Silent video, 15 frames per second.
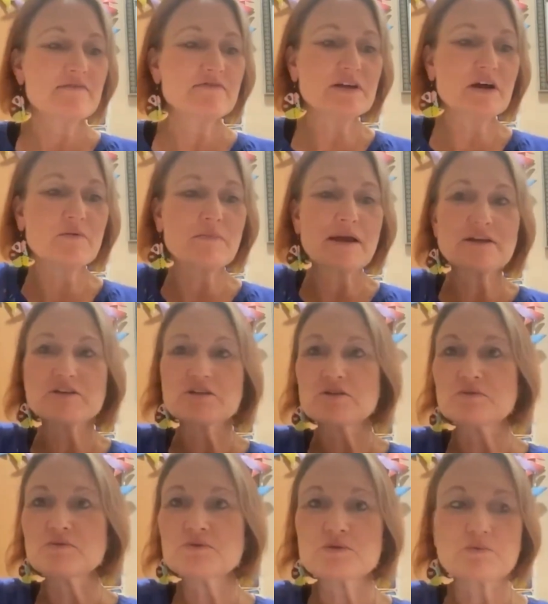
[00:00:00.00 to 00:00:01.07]
tell my
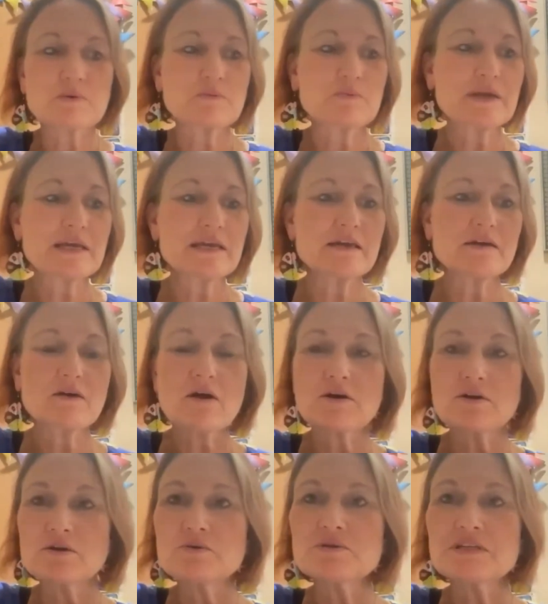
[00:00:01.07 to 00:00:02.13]
students when we are
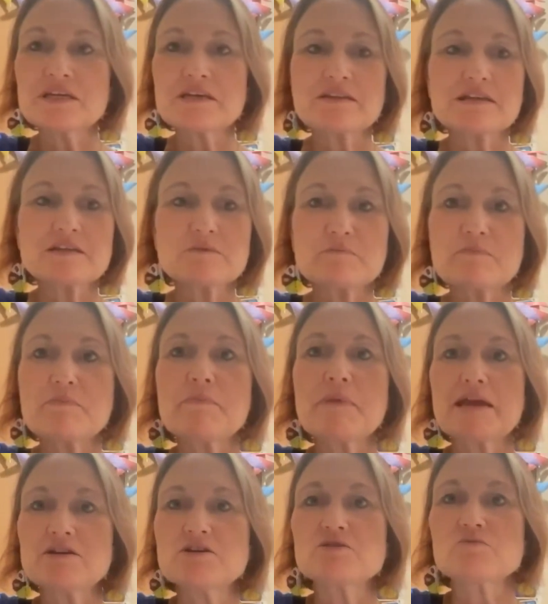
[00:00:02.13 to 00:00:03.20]
using these
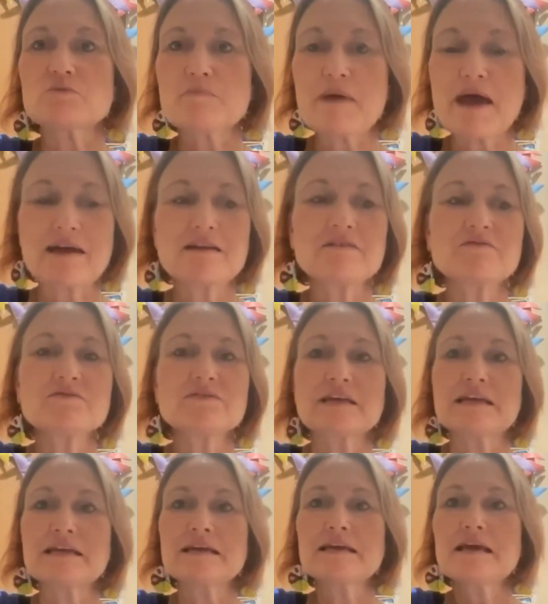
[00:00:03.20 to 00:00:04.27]
pages
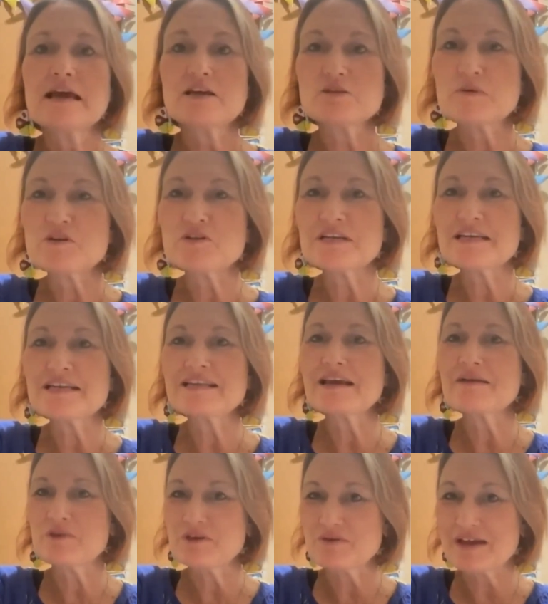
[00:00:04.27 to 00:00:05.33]
repetitively, especially
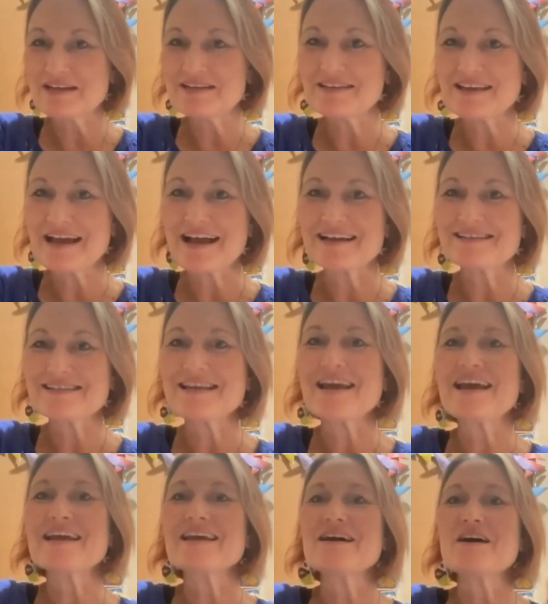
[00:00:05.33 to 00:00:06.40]
when you get to the
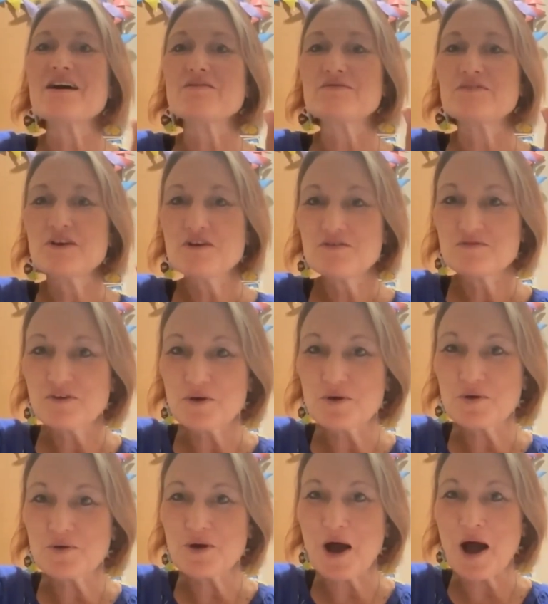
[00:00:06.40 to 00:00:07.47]
essay, of
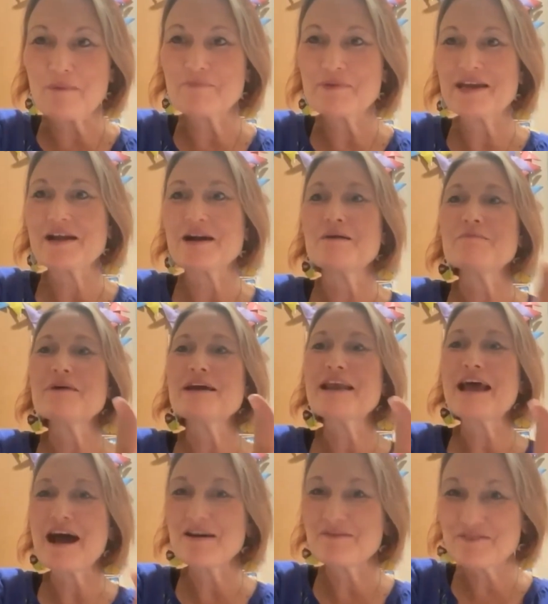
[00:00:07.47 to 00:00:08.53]
photocopying them and
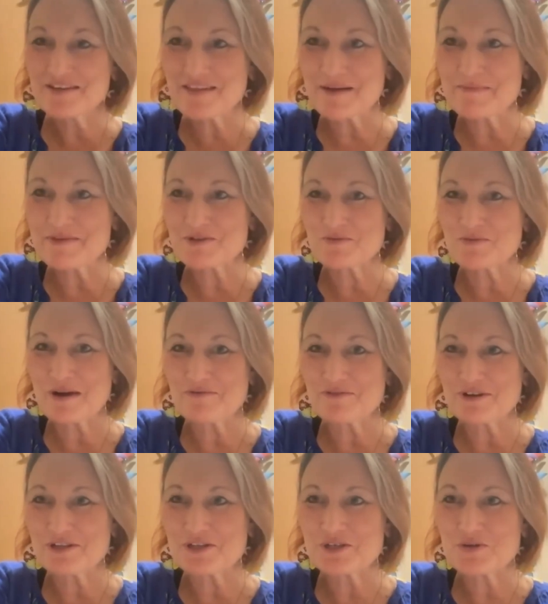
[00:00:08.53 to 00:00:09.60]
having them as a
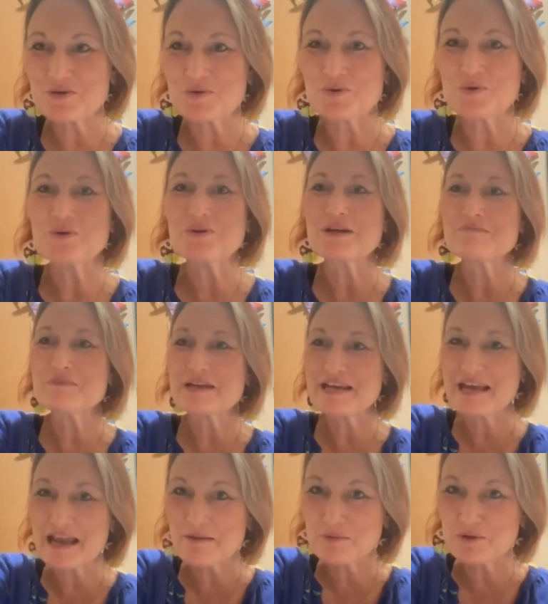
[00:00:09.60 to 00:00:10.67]
reference tool and
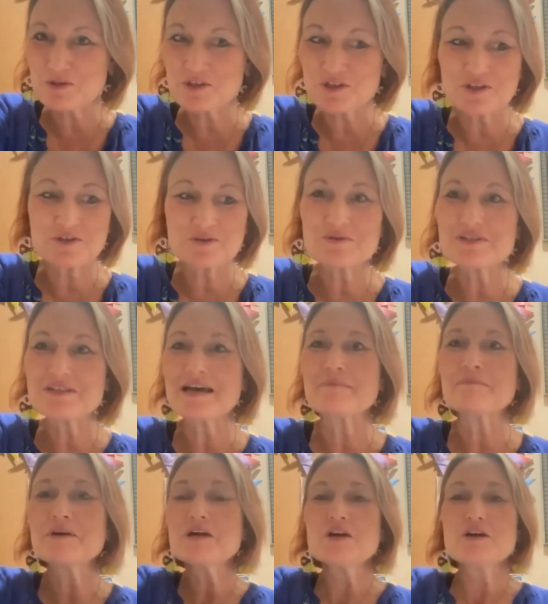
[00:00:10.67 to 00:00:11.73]
being able to use them.
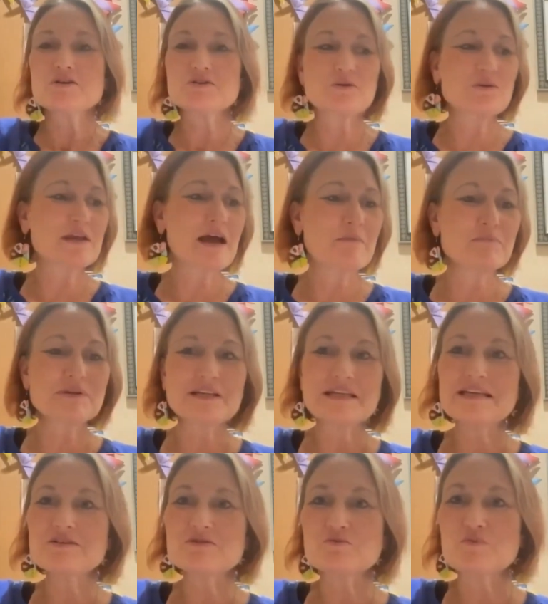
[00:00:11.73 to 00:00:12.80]
So yeah,
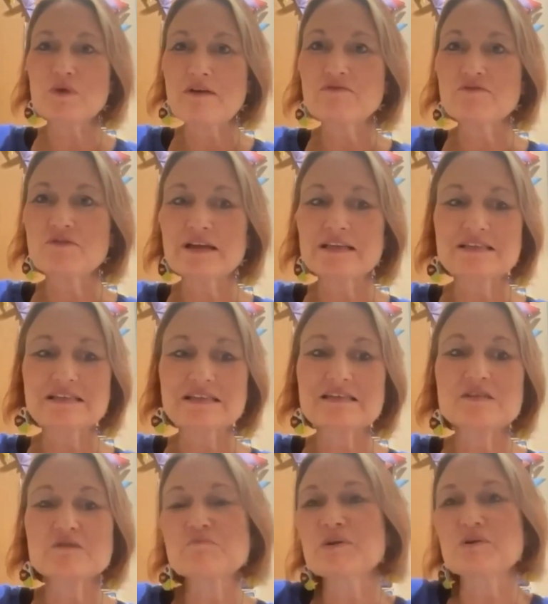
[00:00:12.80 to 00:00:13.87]
please reference. This
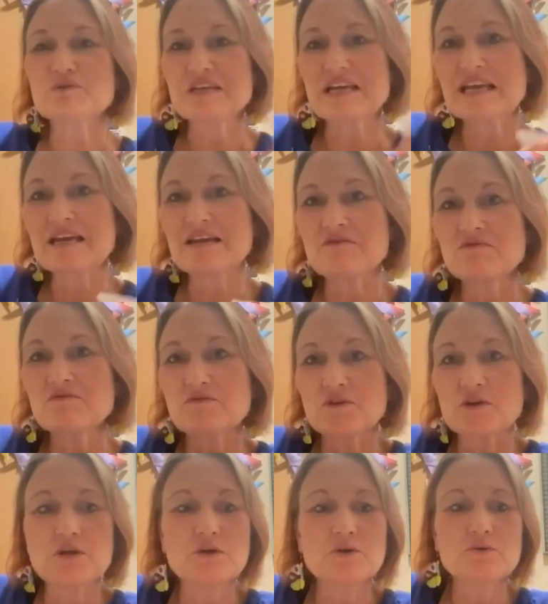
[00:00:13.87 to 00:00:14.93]
is built in for
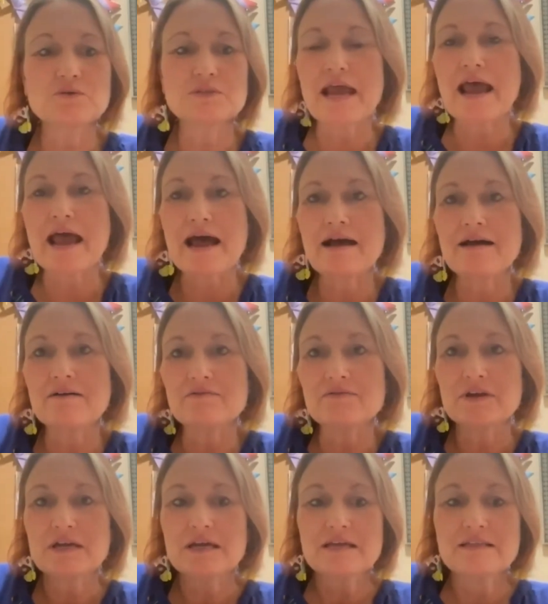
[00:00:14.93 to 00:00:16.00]
you to have
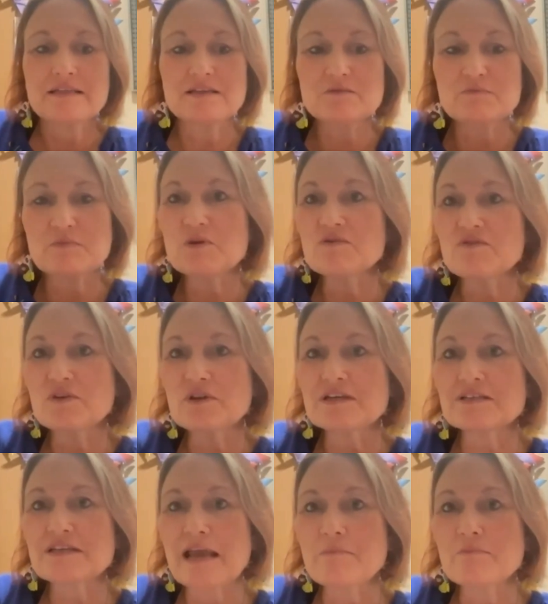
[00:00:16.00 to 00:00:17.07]
these beautiful
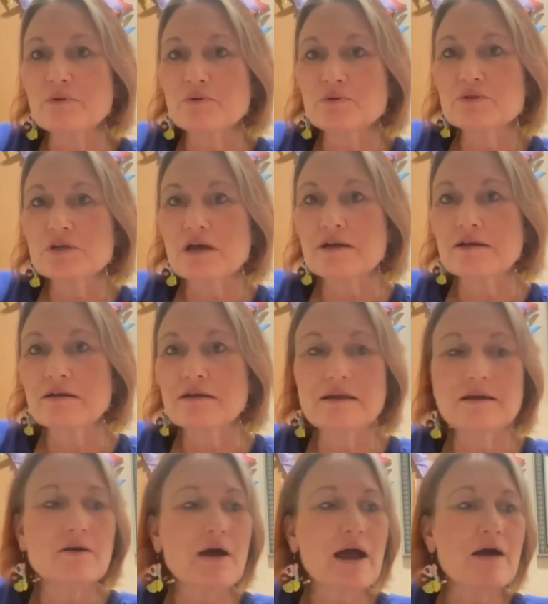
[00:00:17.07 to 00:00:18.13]
examples on
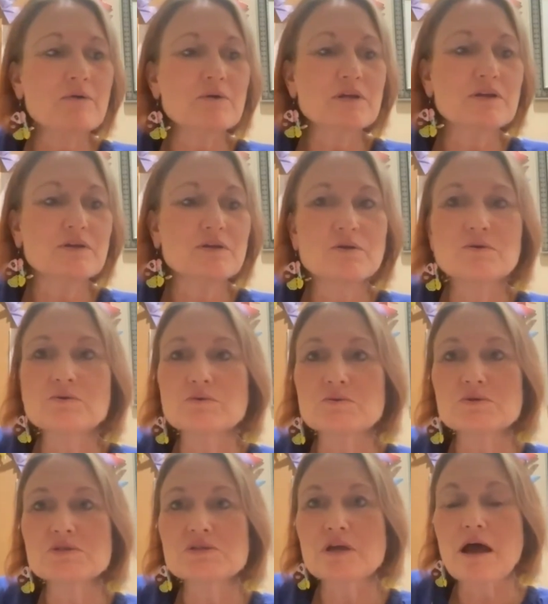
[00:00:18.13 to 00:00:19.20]
how to
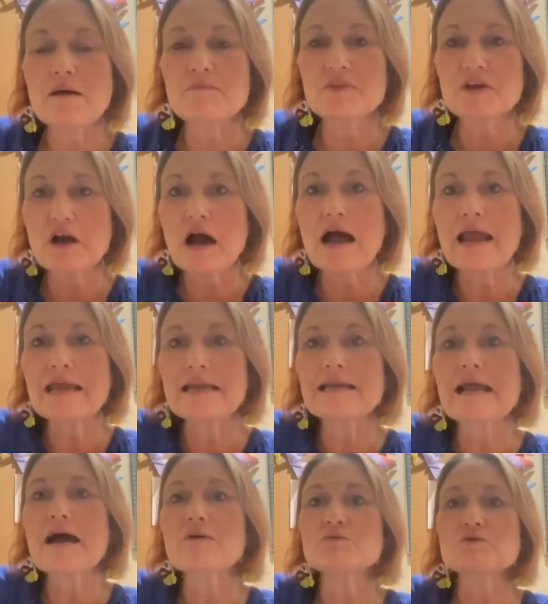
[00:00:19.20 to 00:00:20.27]
use the guide and
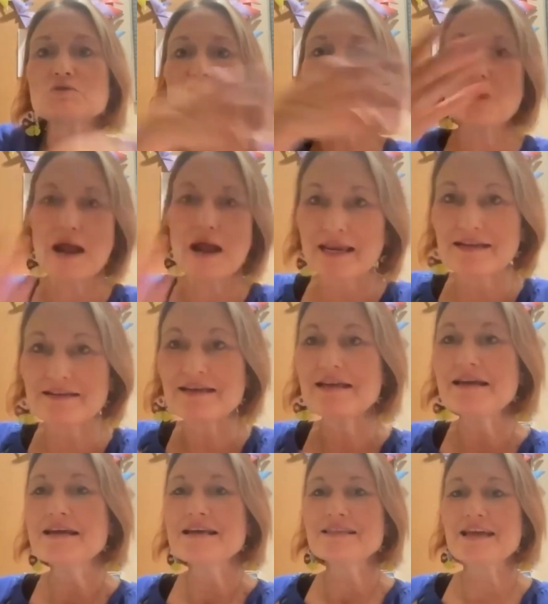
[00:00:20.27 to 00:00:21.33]
how to write
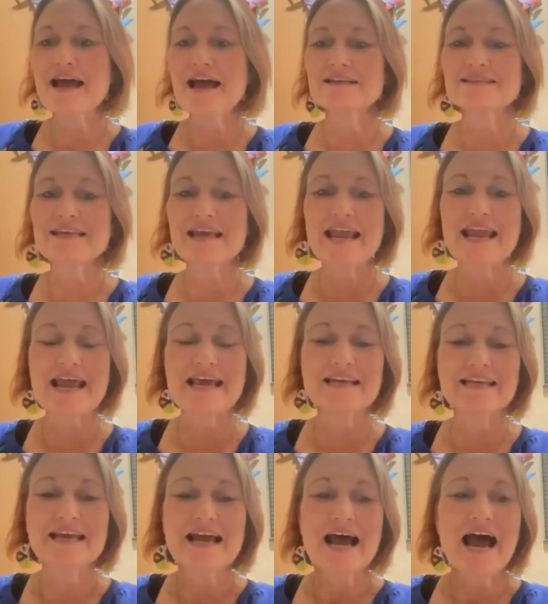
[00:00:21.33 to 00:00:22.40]
the essay.
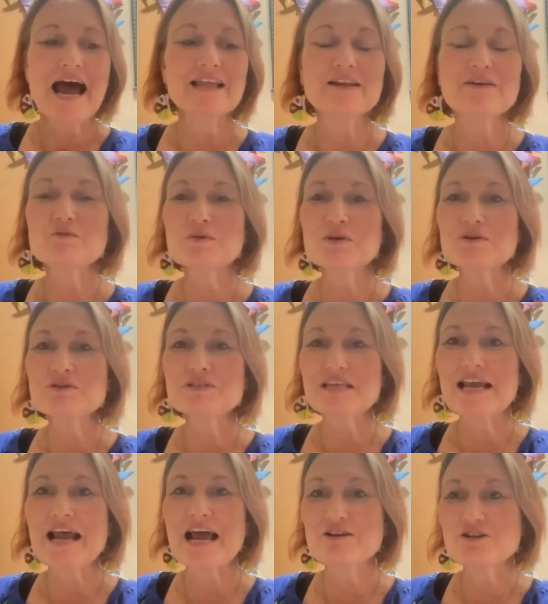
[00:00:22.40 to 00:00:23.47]
And I loved what you
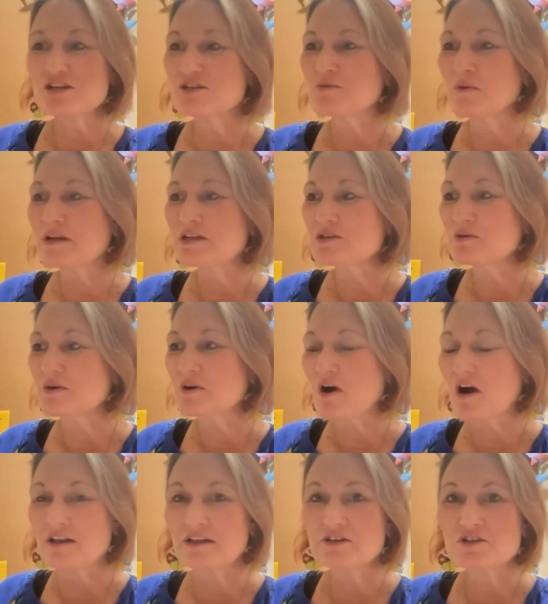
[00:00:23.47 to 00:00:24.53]
said. I just went to a
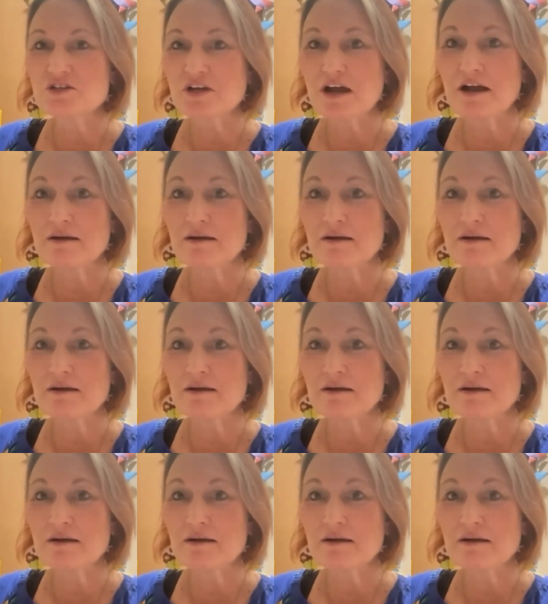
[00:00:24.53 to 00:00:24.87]
college